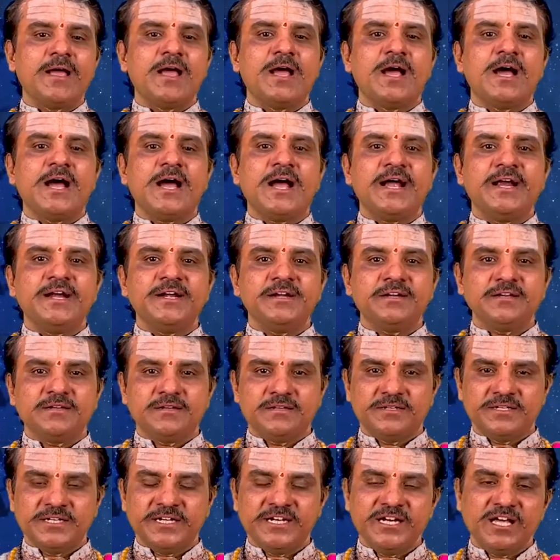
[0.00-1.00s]
and
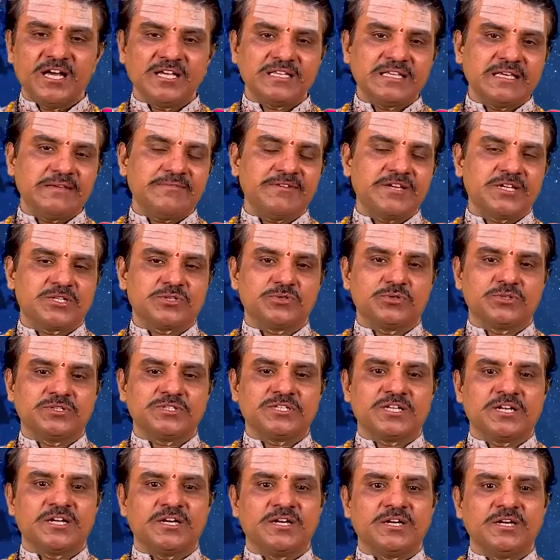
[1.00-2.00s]
Neela Devi
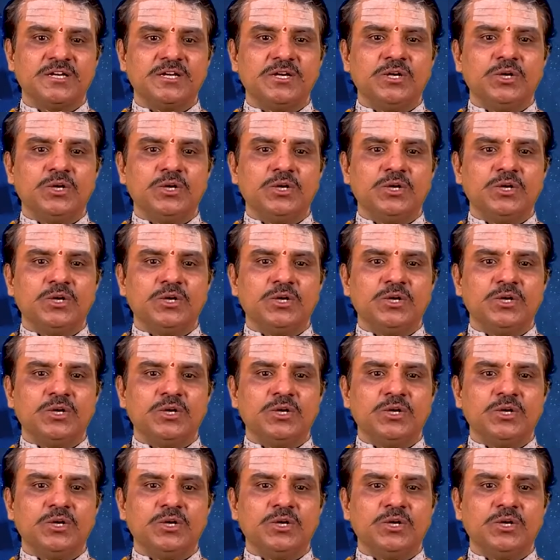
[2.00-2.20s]
Ashtottara